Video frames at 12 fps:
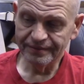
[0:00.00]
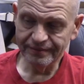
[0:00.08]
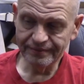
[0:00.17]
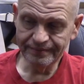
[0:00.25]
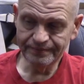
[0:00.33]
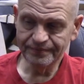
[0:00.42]

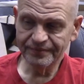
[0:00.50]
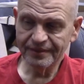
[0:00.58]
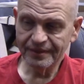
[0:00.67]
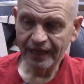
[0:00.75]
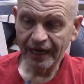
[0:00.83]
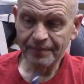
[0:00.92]

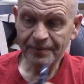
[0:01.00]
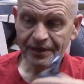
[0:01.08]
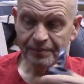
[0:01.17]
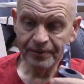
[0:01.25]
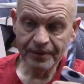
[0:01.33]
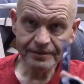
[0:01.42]
I'm in
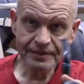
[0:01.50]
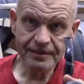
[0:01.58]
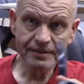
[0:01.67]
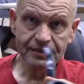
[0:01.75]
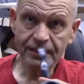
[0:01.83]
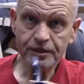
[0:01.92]
it because I
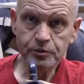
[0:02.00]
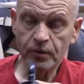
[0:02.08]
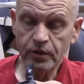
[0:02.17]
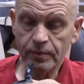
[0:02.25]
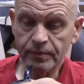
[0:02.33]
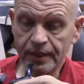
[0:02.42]
just like
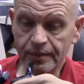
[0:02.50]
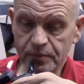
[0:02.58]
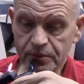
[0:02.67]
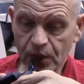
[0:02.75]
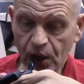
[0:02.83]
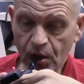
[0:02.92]
smoking pipes and